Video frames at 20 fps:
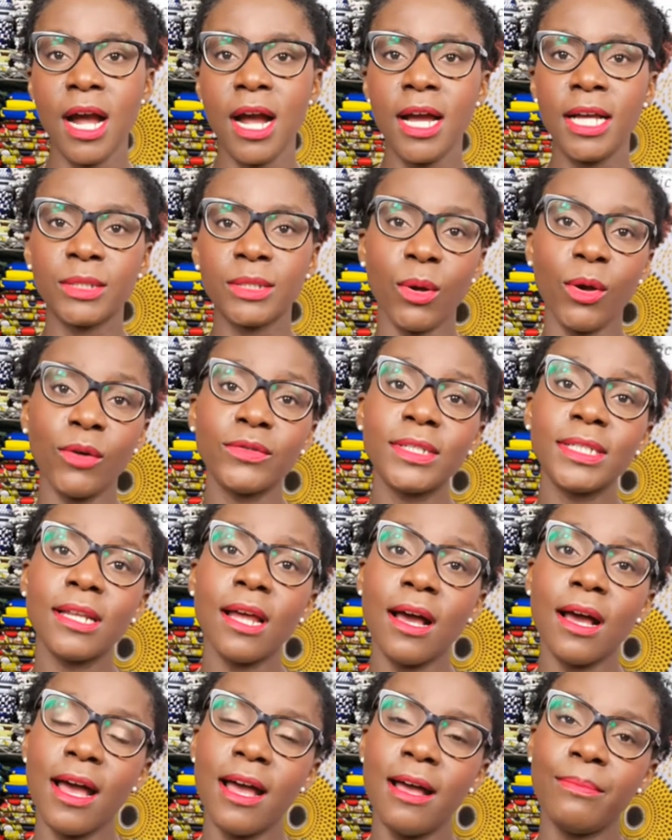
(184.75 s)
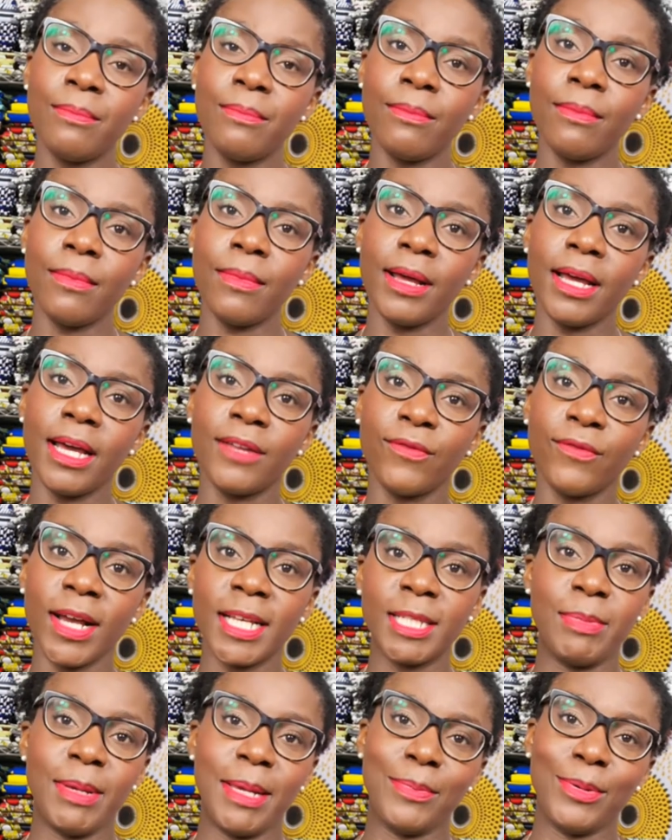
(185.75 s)
So I often um, advise
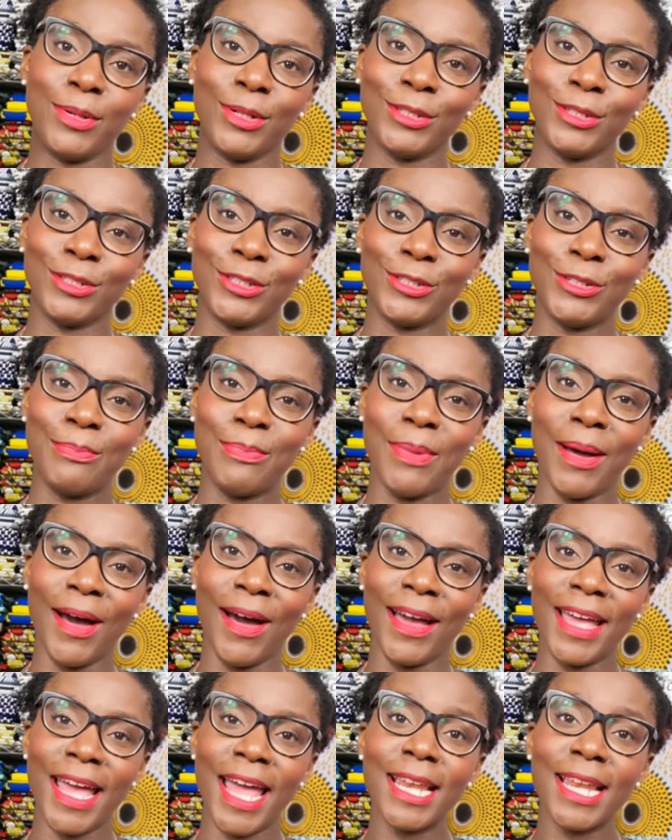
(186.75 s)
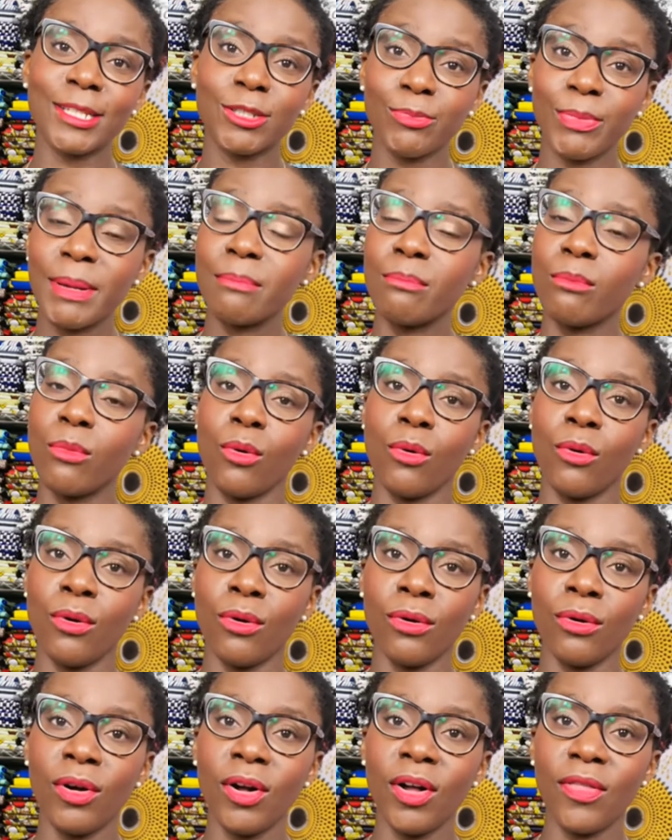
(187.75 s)
people to buy a little bit
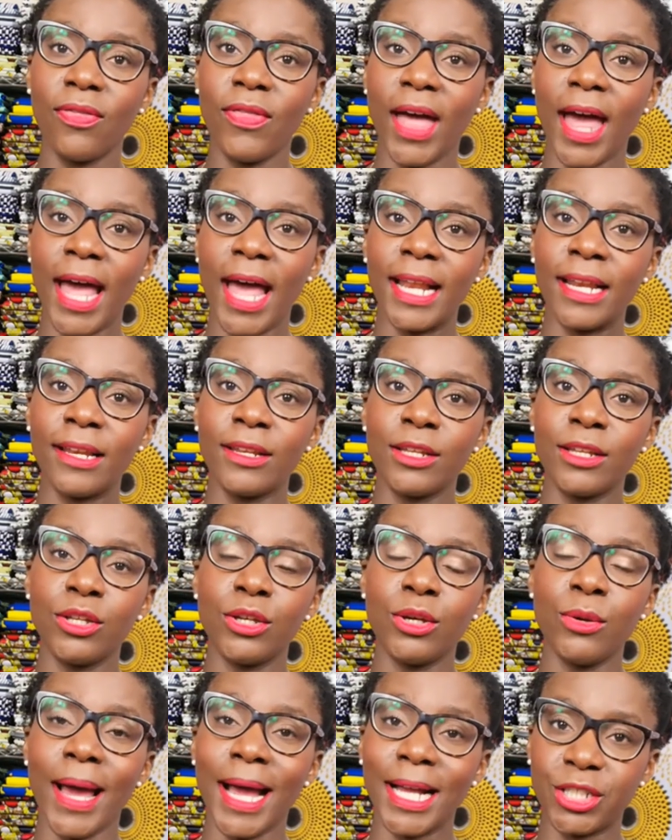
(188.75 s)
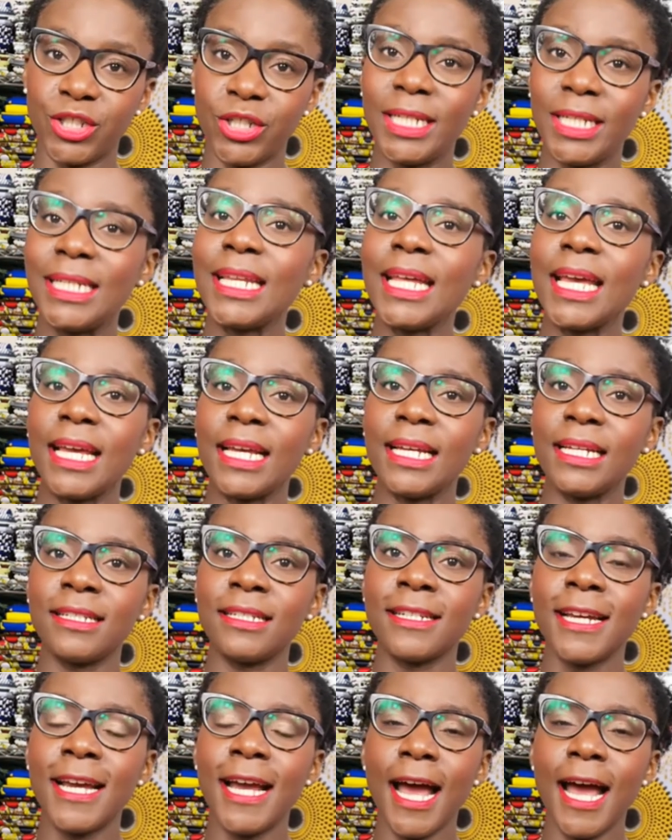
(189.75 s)
more than you actually need.
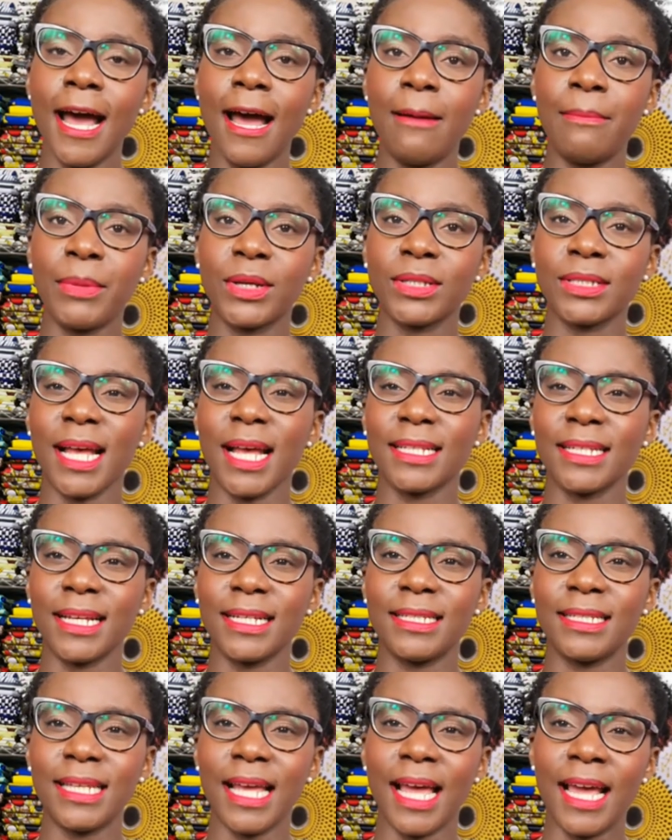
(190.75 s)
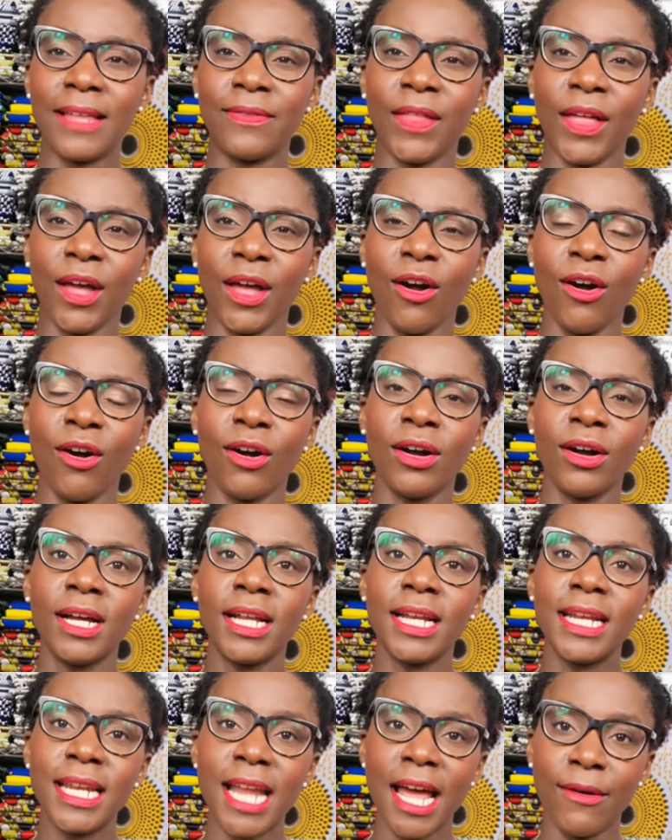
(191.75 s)
Um, because as I say, they are
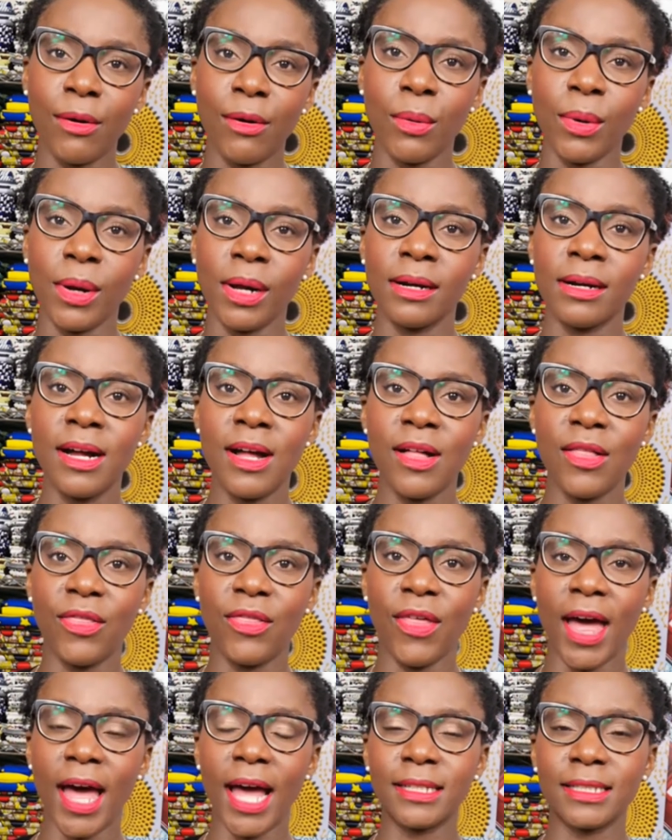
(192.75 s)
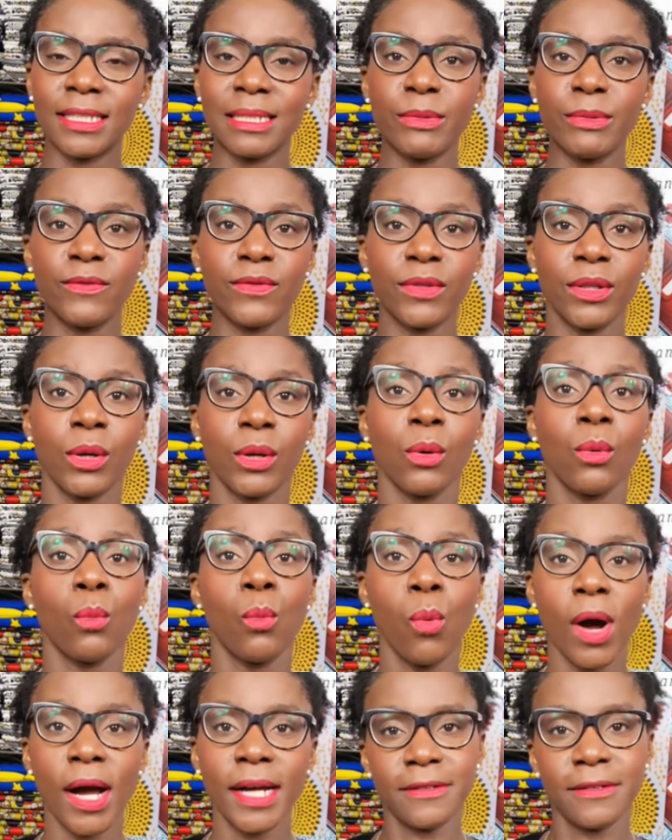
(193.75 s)
narrower than some of the
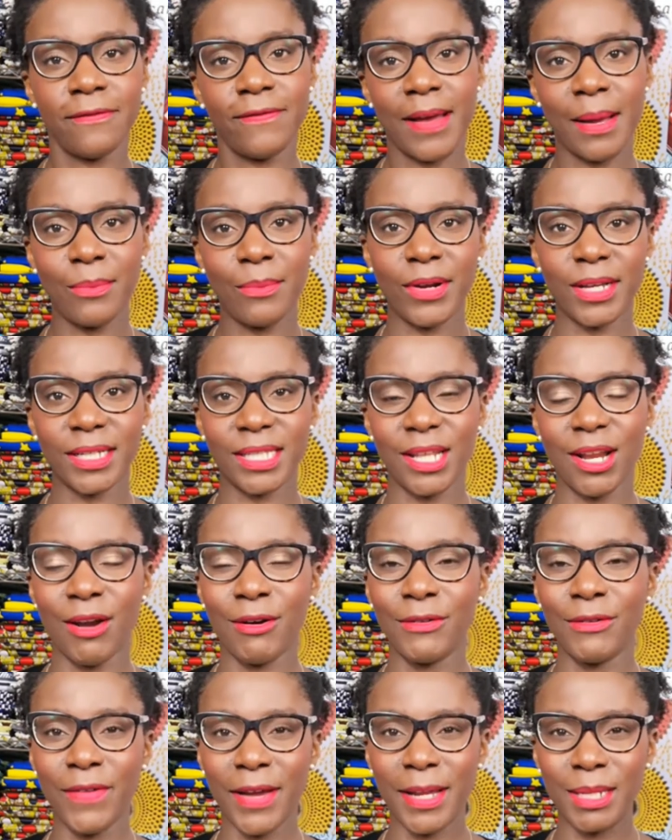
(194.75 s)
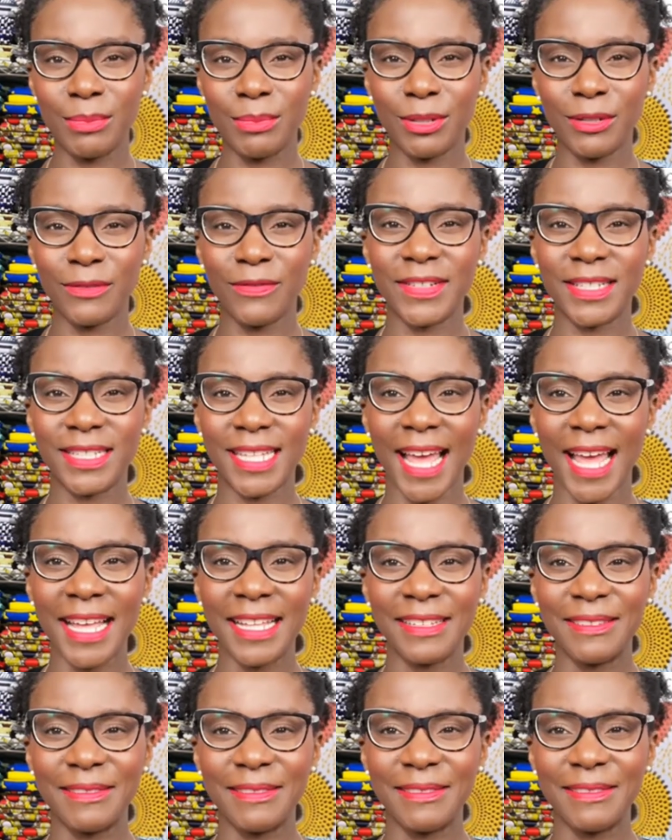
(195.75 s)
wider fabrics that are available for
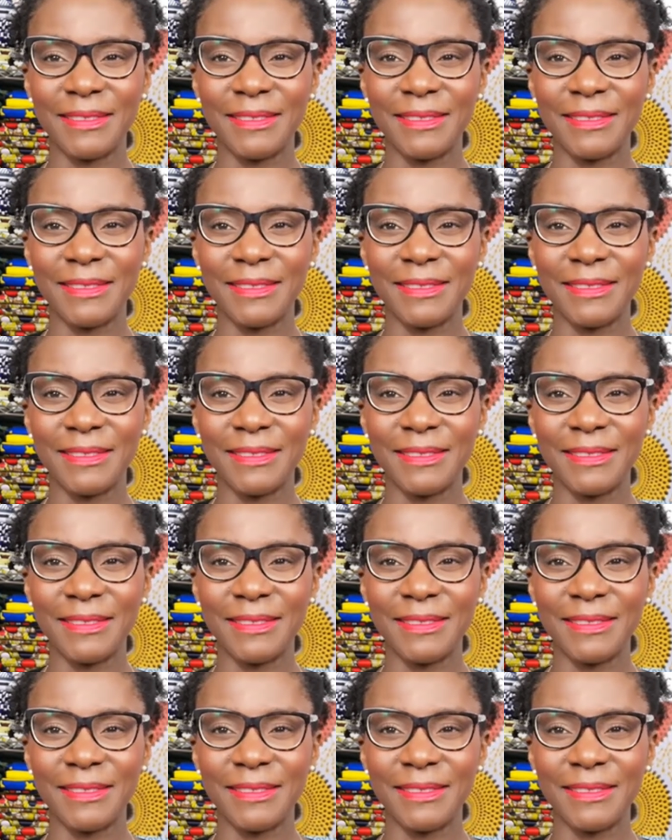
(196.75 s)
sale.